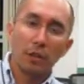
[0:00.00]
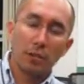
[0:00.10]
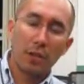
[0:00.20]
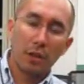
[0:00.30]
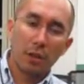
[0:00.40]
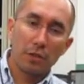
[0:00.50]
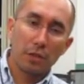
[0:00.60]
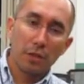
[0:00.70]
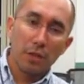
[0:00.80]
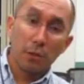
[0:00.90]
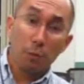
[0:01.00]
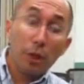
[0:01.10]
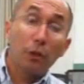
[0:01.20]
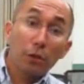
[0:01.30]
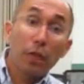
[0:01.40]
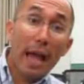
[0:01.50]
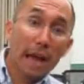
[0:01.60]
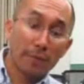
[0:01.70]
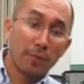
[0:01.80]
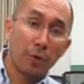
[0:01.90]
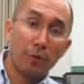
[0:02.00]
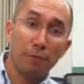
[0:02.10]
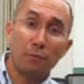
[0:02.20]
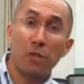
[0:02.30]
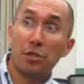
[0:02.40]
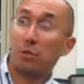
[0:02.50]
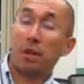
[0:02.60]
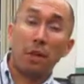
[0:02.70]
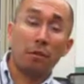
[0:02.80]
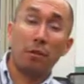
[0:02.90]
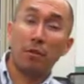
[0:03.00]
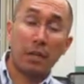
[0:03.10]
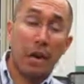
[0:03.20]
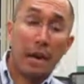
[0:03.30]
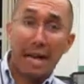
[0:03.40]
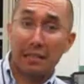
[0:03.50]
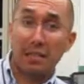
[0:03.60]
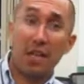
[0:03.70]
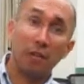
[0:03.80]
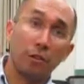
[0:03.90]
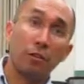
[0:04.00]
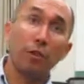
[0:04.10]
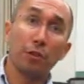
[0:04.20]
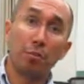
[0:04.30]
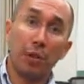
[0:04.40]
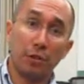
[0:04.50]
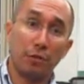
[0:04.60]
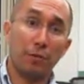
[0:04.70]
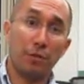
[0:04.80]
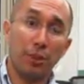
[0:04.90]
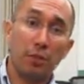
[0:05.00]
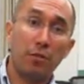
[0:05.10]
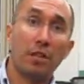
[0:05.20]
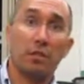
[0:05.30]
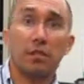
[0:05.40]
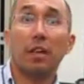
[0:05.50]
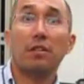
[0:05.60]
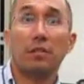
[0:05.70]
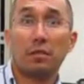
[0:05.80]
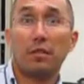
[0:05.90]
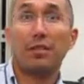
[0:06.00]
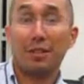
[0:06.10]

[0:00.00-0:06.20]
because we also lack more information, I don't know, in Alaska and the northern parts of the United States.